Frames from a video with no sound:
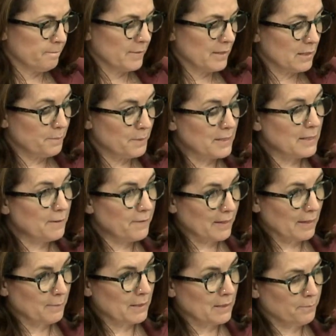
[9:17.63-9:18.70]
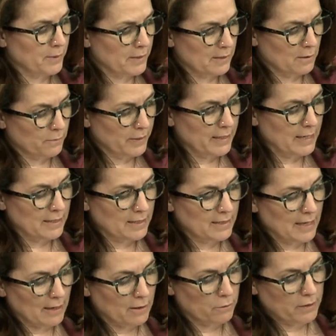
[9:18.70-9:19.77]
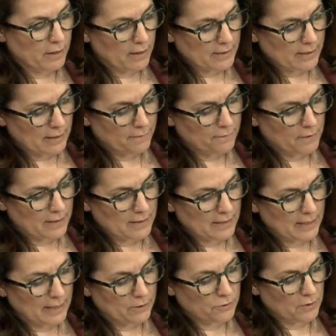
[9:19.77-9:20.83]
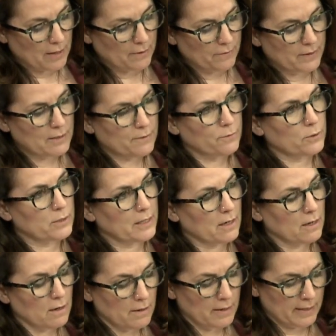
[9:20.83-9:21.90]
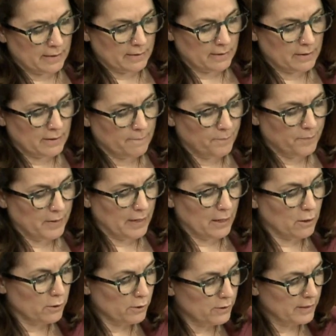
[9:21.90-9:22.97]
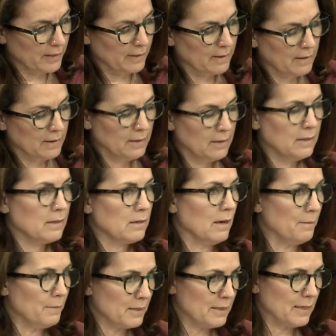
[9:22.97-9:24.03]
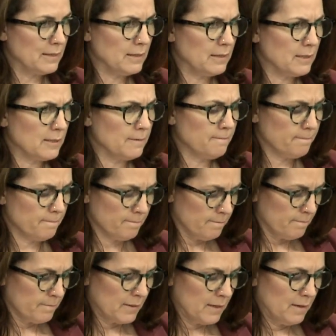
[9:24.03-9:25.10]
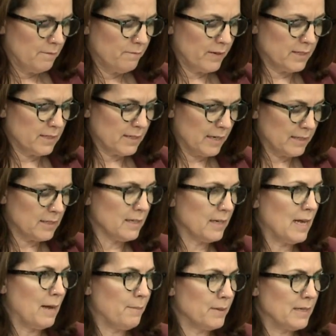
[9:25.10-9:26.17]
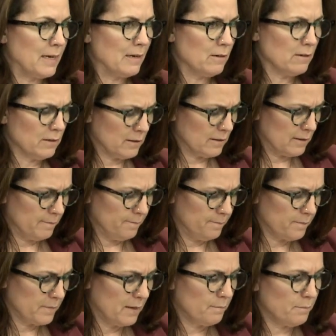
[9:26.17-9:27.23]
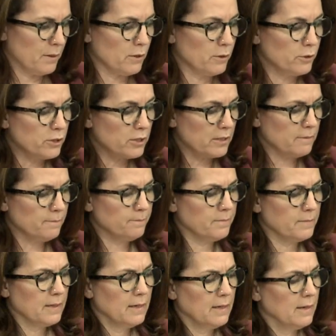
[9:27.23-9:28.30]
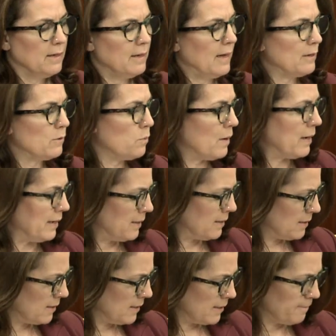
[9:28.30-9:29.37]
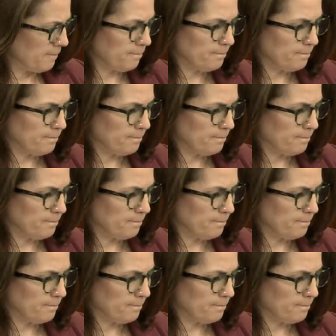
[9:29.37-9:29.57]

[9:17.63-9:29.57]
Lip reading: Specifically, Mr President, we need to tackle the identified key drivers for declines, including climate change, vegetation and habitat loss, pollution and waste.